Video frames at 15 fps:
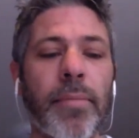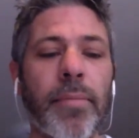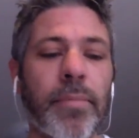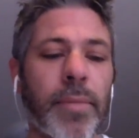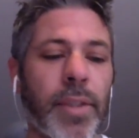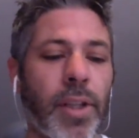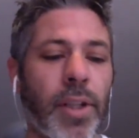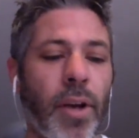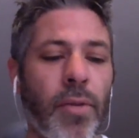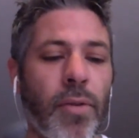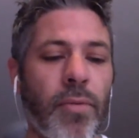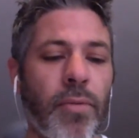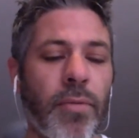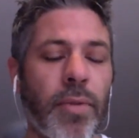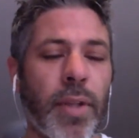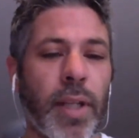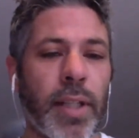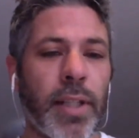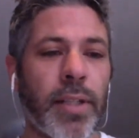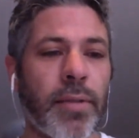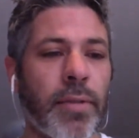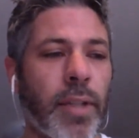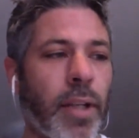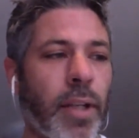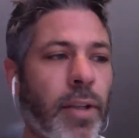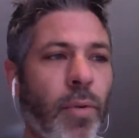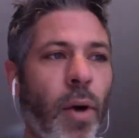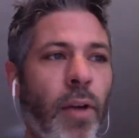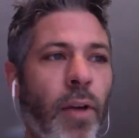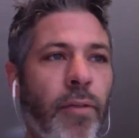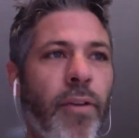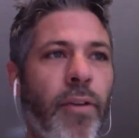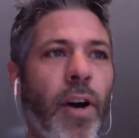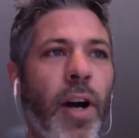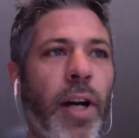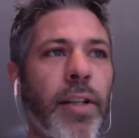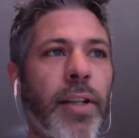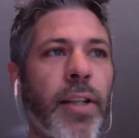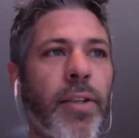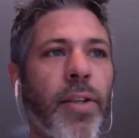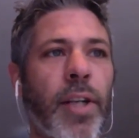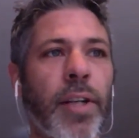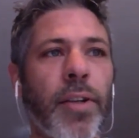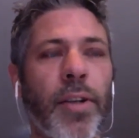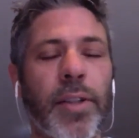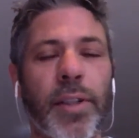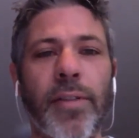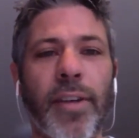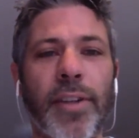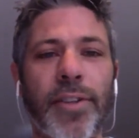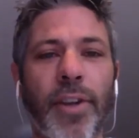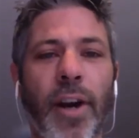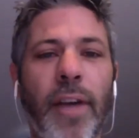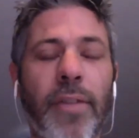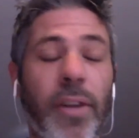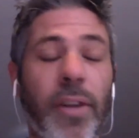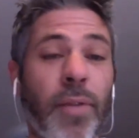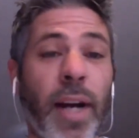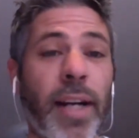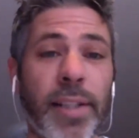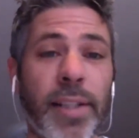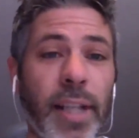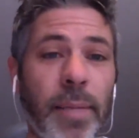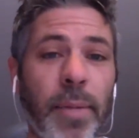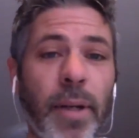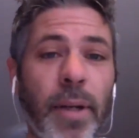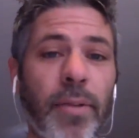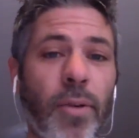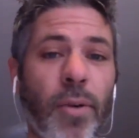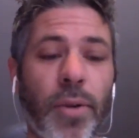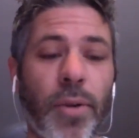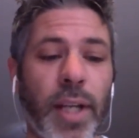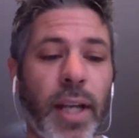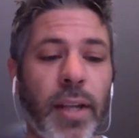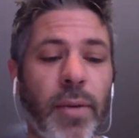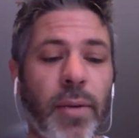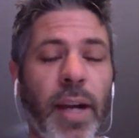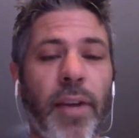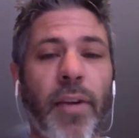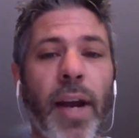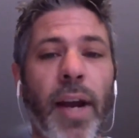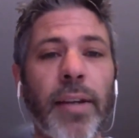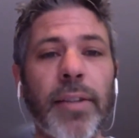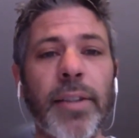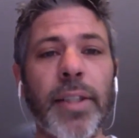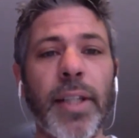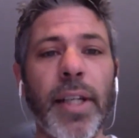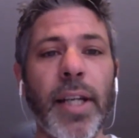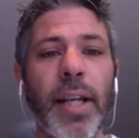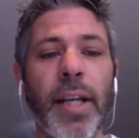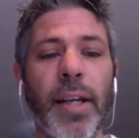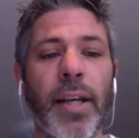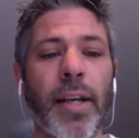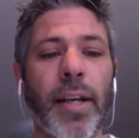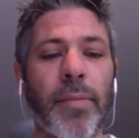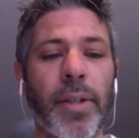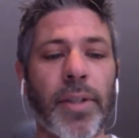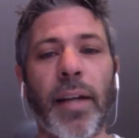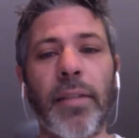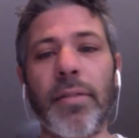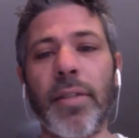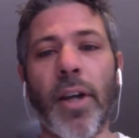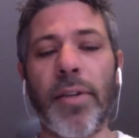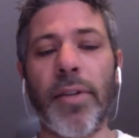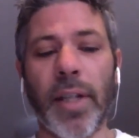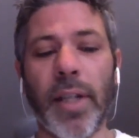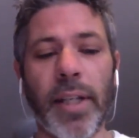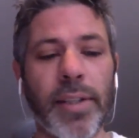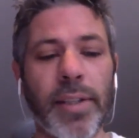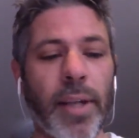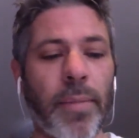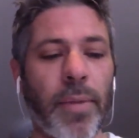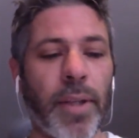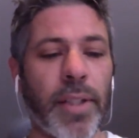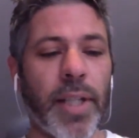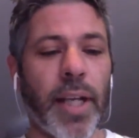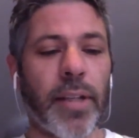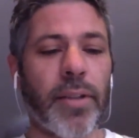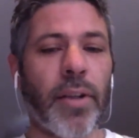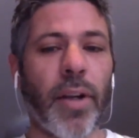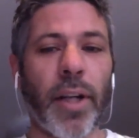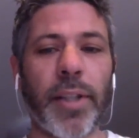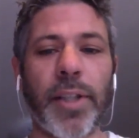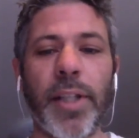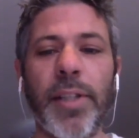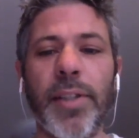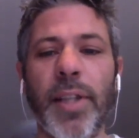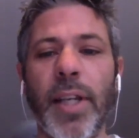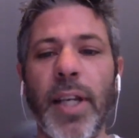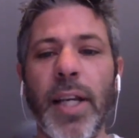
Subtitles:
So you won't find that you can use a servo driver to run a stepper or the other way around, because they are totally separate technologies.